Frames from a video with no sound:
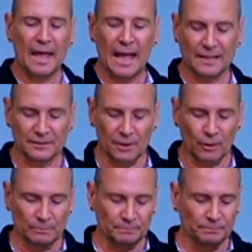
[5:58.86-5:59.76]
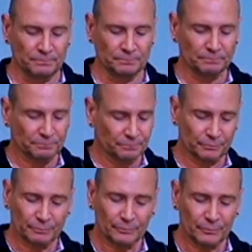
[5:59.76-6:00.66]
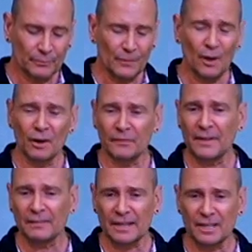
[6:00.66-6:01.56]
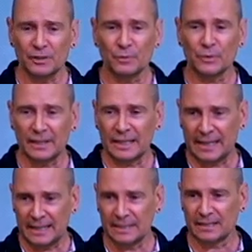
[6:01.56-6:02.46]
And so her foundation really is